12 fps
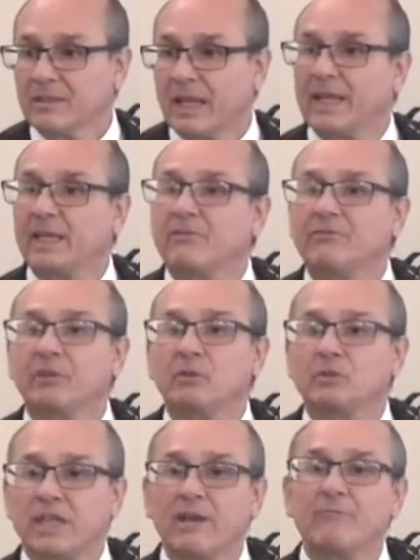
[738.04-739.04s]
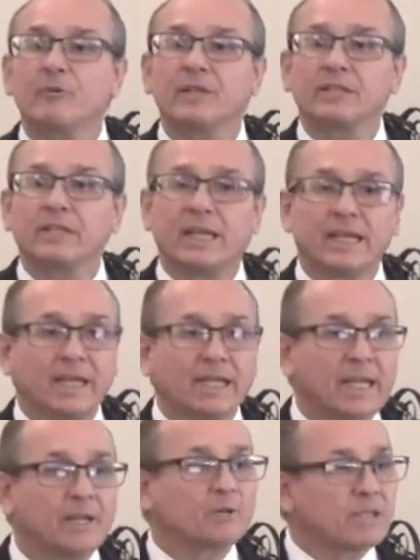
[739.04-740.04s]
and he feels everything
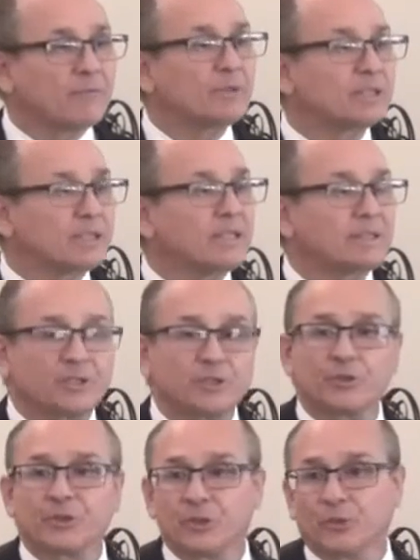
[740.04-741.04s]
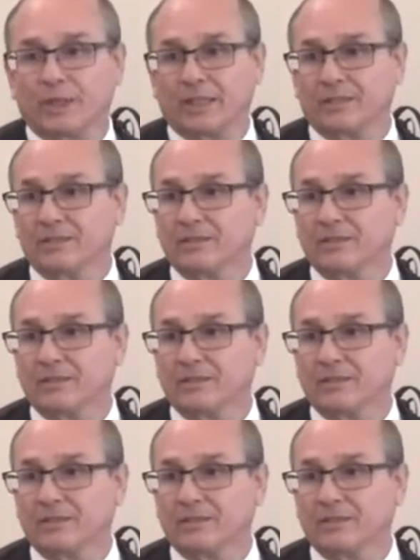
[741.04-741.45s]
and hears everything that you're doing.